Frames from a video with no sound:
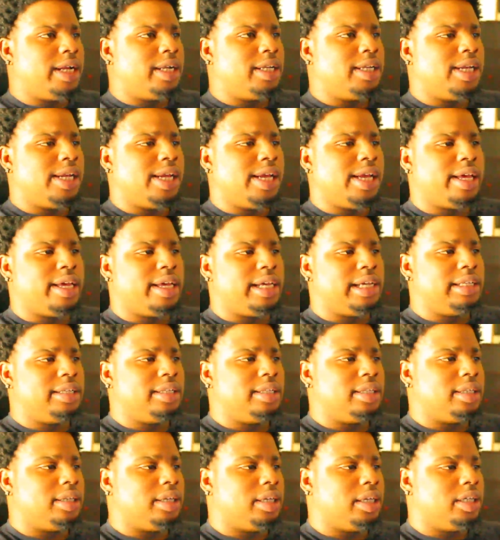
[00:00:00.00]
and
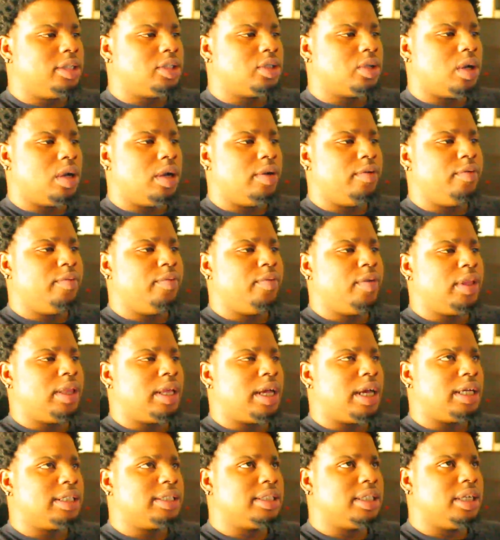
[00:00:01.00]
then he started
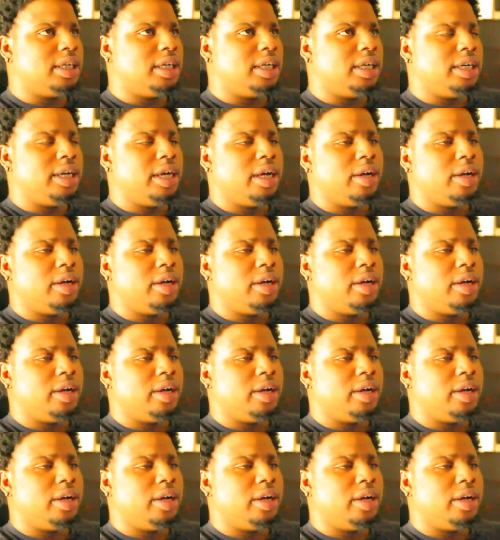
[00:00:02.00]
realizing